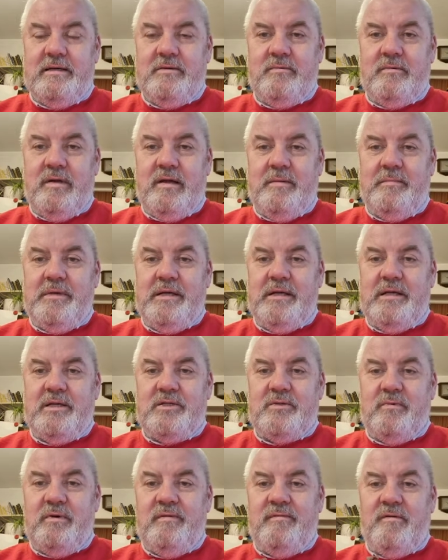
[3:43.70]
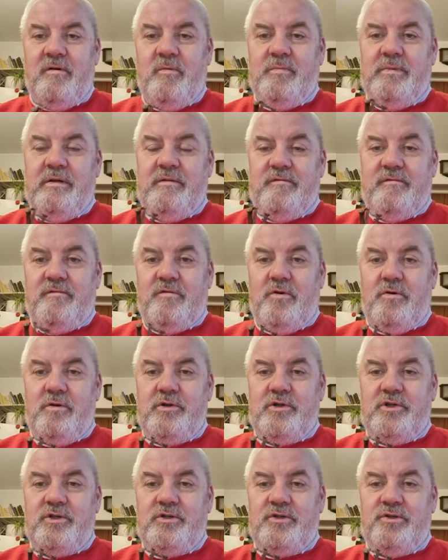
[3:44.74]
What I mean is we've all been forged